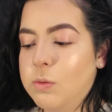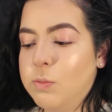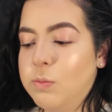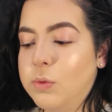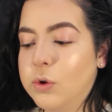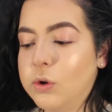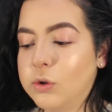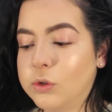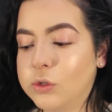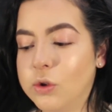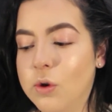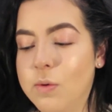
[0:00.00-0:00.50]

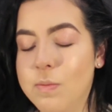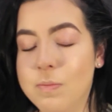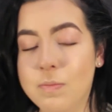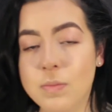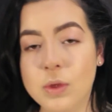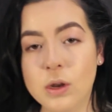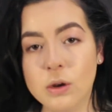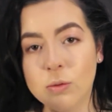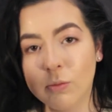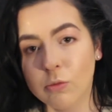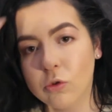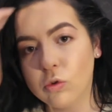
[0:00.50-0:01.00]
but also
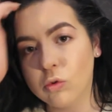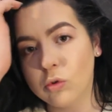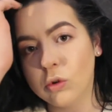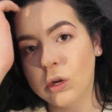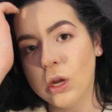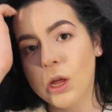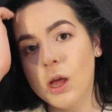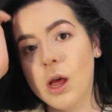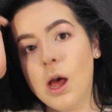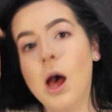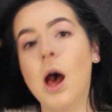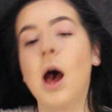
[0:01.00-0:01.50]
minimal
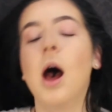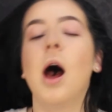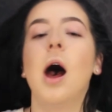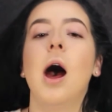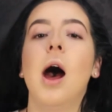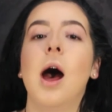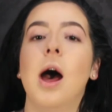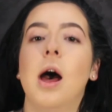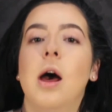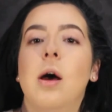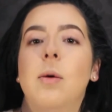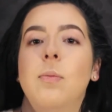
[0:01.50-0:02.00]

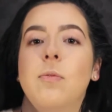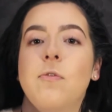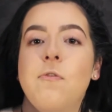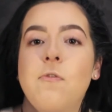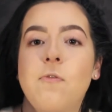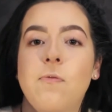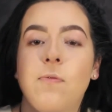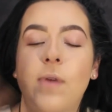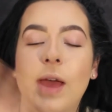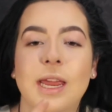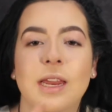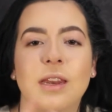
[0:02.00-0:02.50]

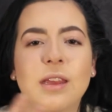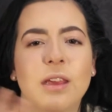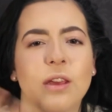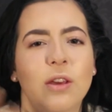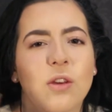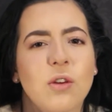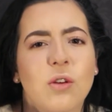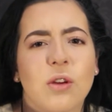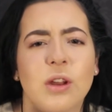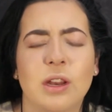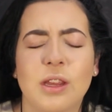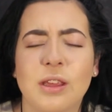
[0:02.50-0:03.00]

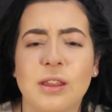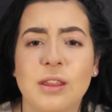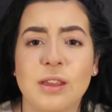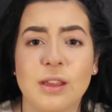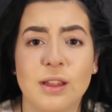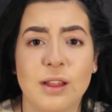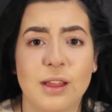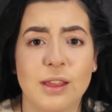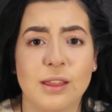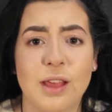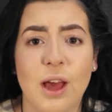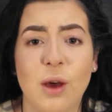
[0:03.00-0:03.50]
fading or
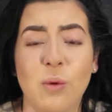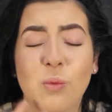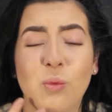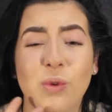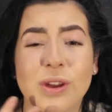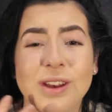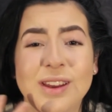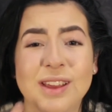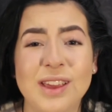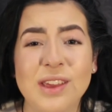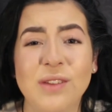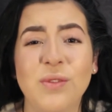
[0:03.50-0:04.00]
anything like that
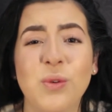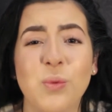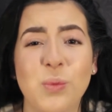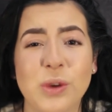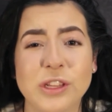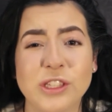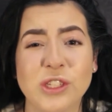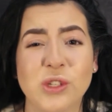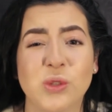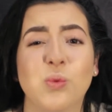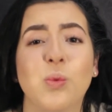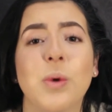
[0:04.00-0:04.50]
even
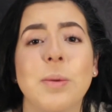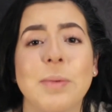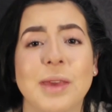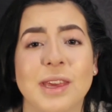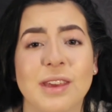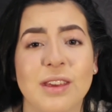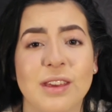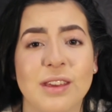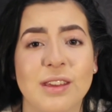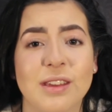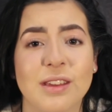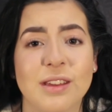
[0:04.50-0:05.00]
when
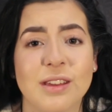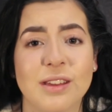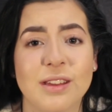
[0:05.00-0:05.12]
swimming.